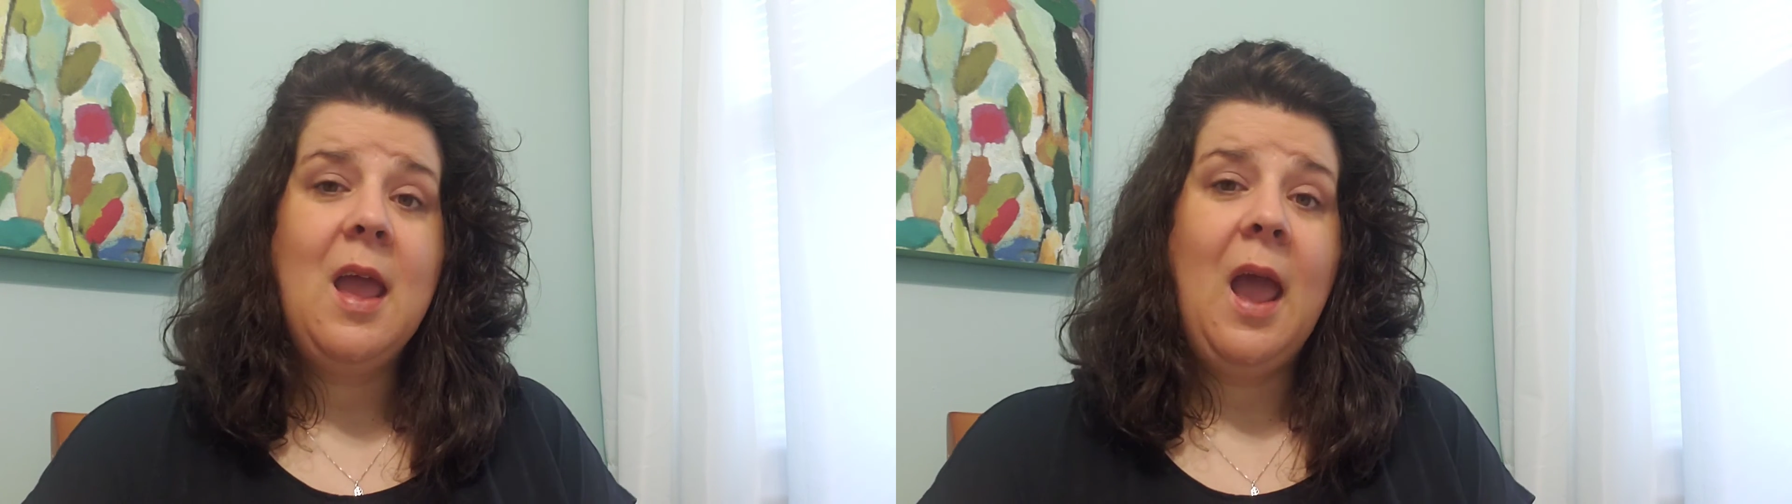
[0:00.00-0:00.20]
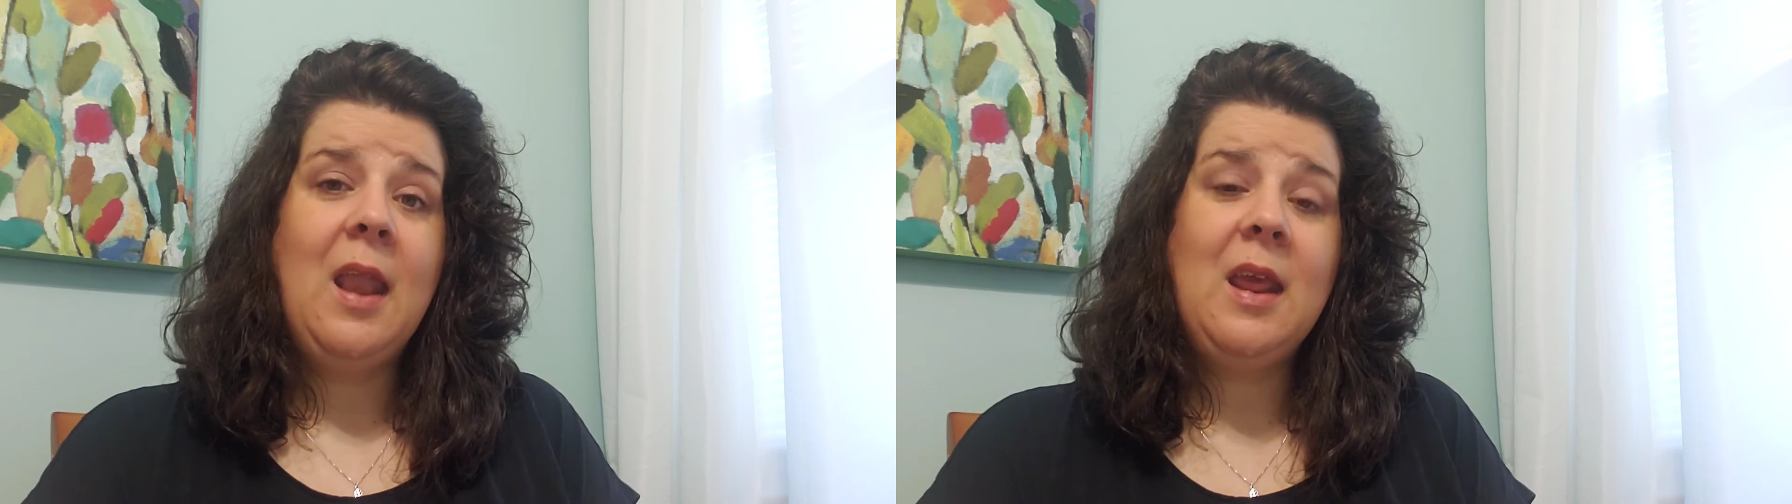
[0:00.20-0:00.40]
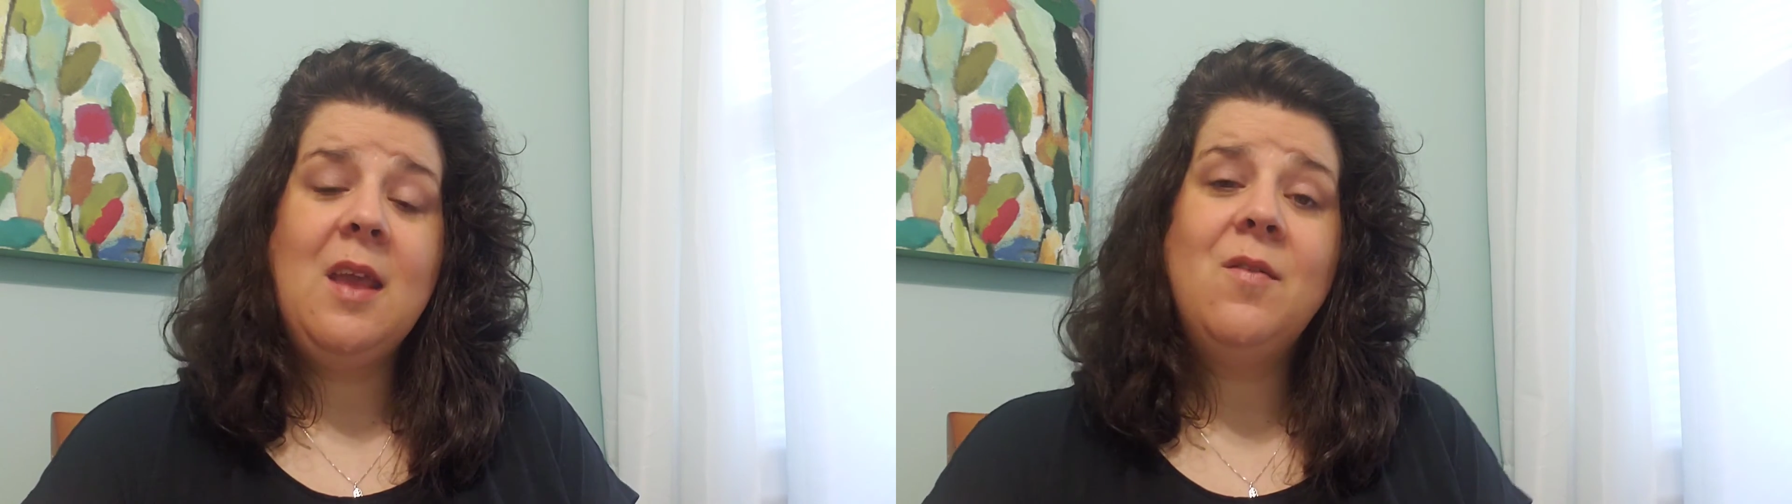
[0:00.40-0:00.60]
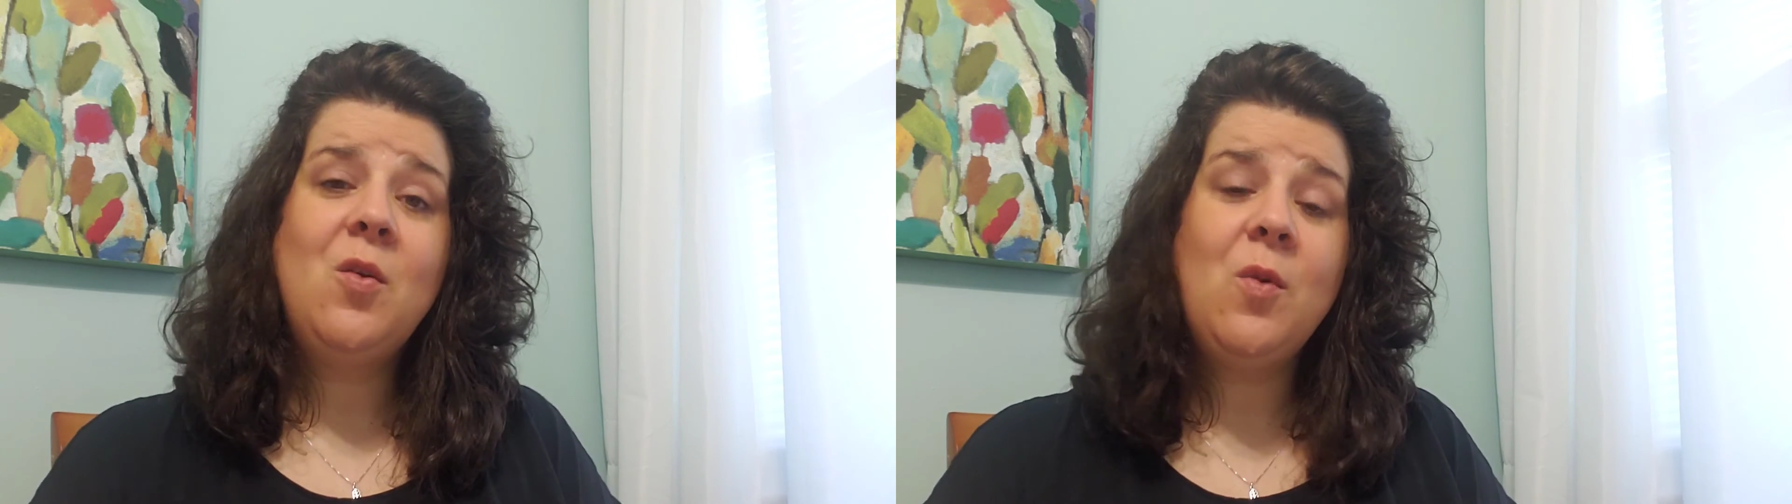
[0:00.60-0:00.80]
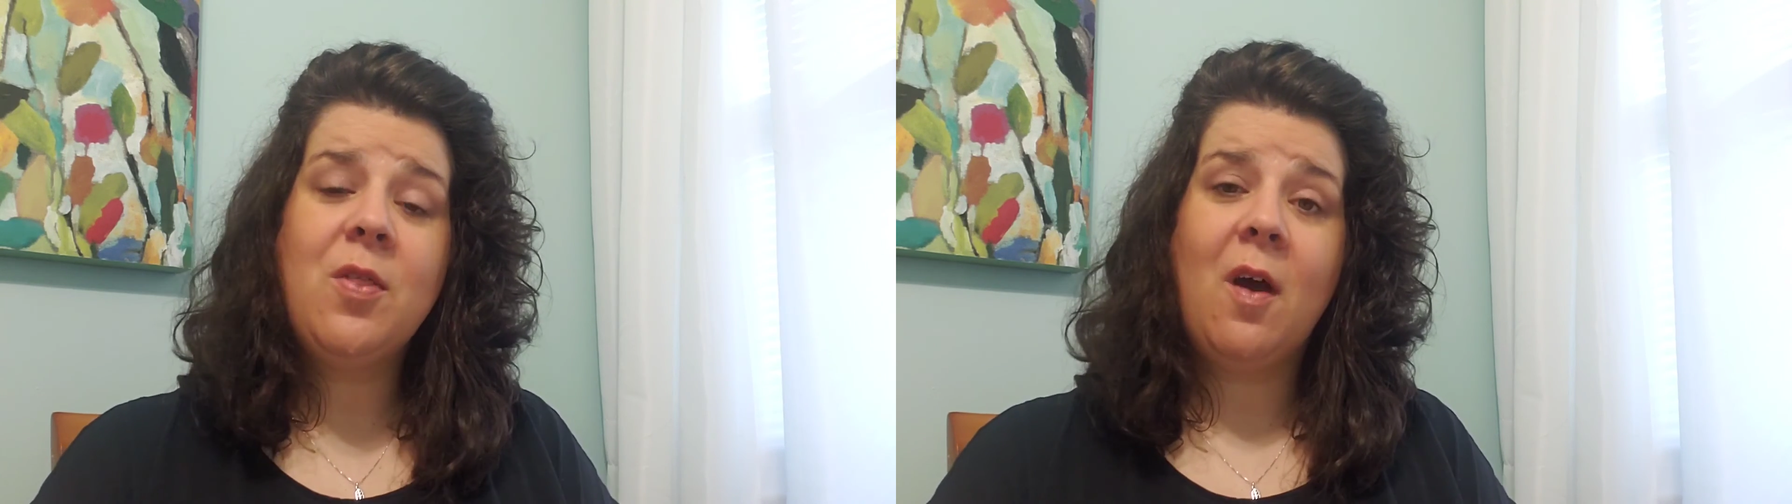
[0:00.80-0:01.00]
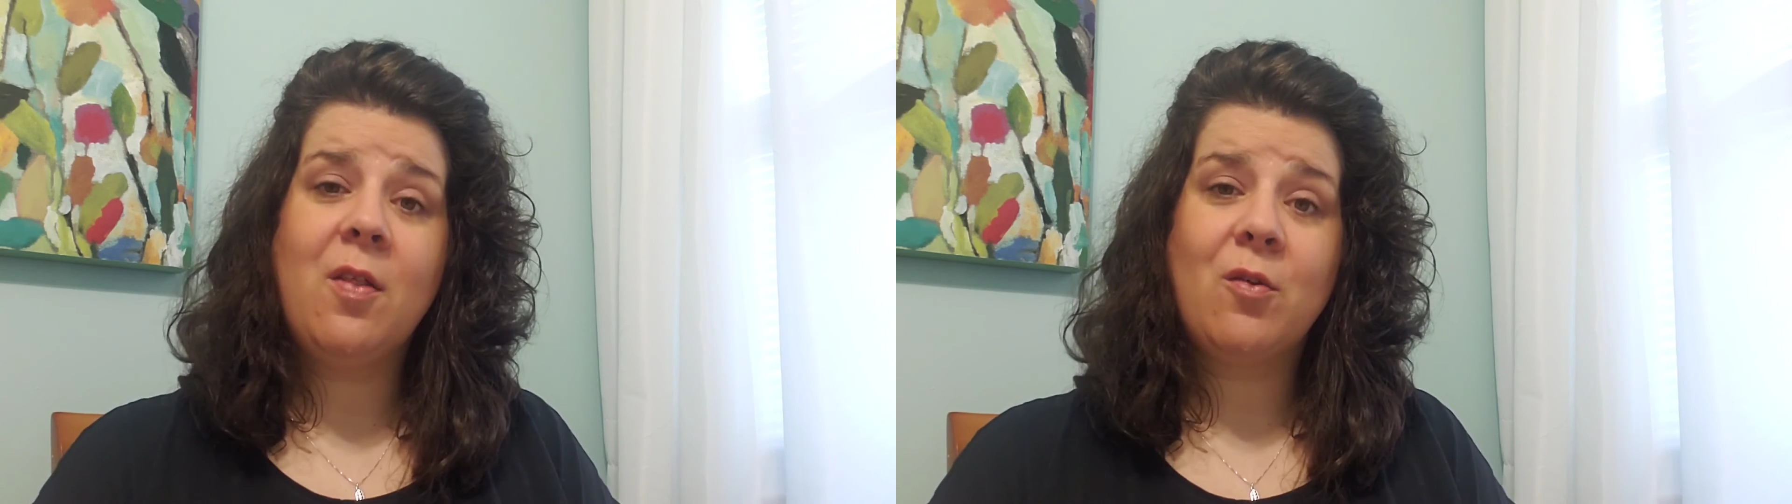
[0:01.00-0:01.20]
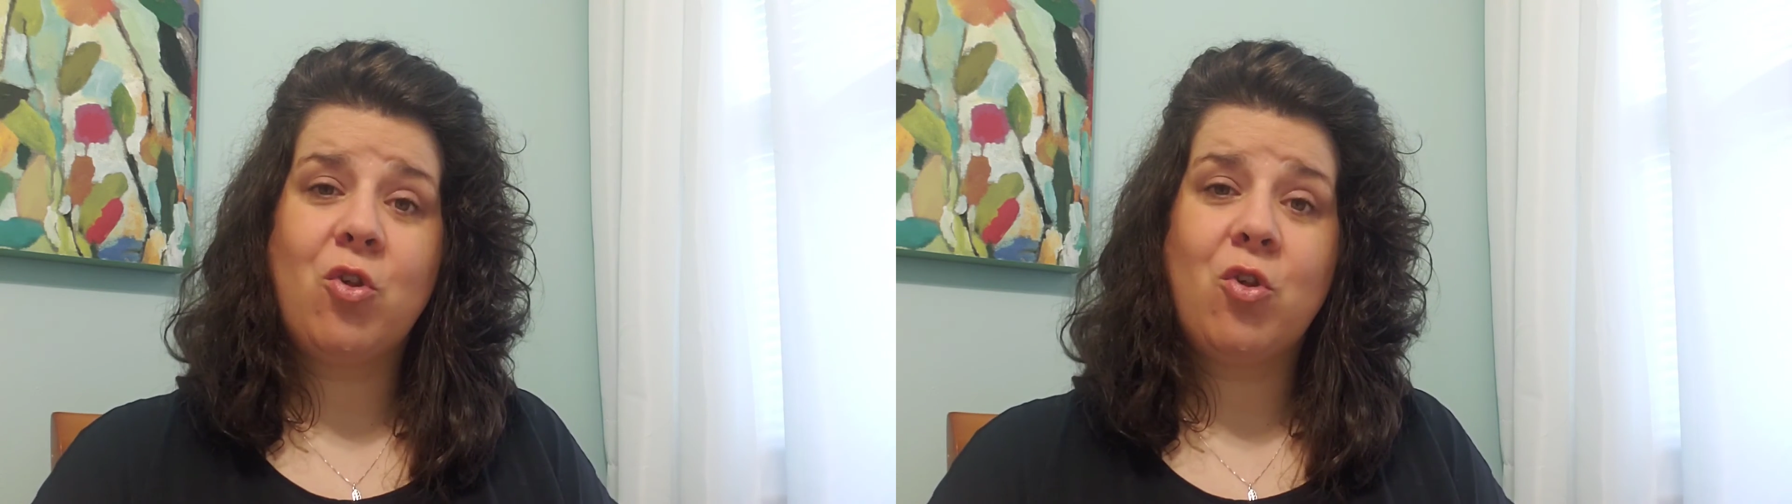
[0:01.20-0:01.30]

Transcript: and even with other